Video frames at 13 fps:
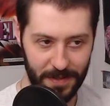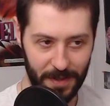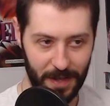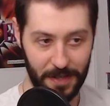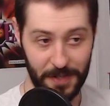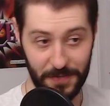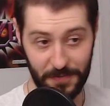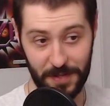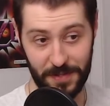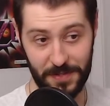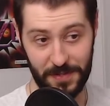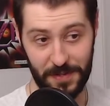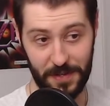All these
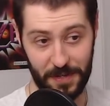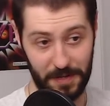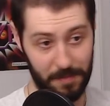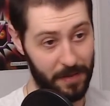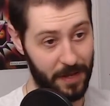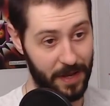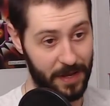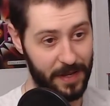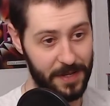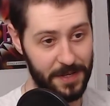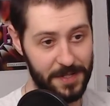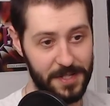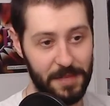ones are a good pick. It
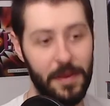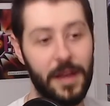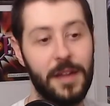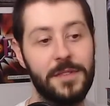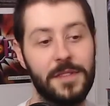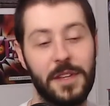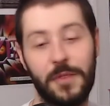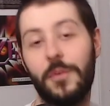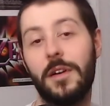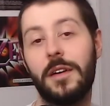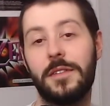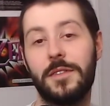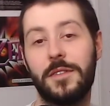just depends on
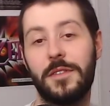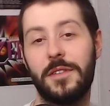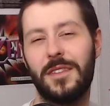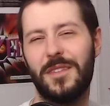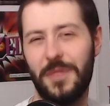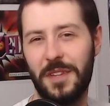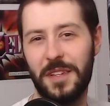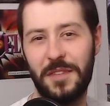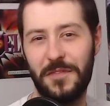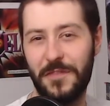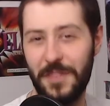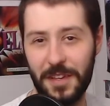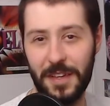what you're really
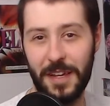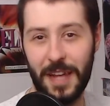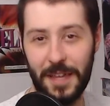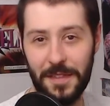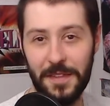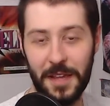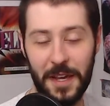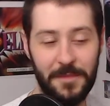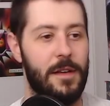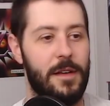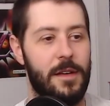feeling at the time.